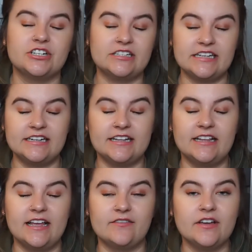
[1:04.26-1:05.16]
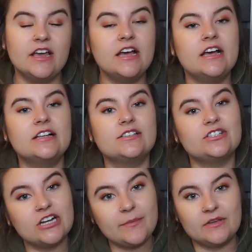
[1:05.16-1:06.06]
in our day-to-day -day life to
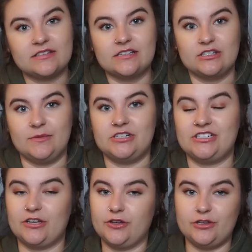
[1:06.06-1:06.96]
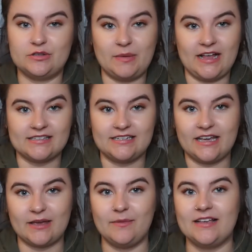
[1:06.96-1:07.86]
stop using so much single-use
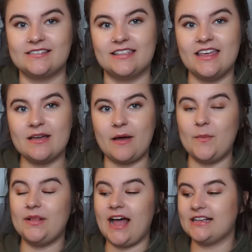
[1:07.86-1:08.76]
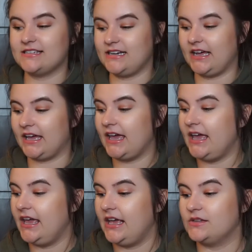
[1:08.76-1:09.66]
plastic. Because the thing about plastic
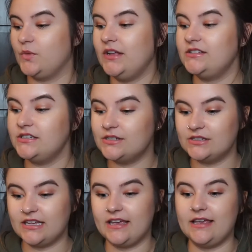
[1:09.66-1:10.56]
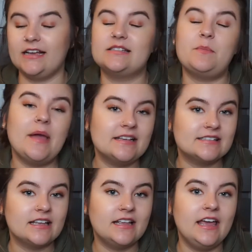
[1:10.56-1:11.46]
is once you use it, it's
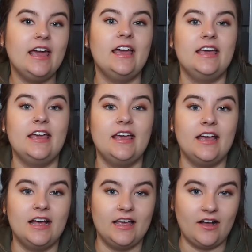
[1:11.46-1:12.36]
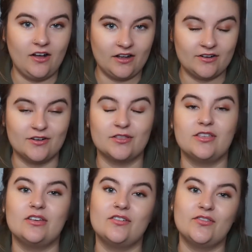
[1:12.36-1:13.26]
basically on earth
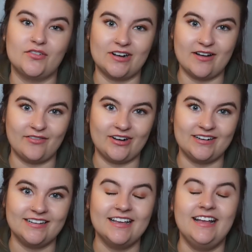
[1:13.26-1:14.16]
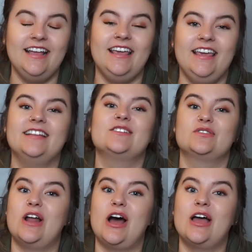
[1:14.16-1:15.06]
forever. It
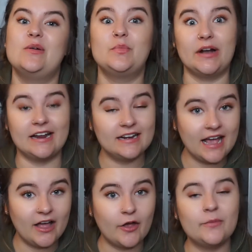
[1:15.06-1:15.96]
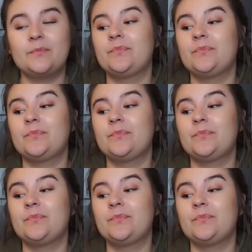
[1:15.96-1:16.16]
does not break down.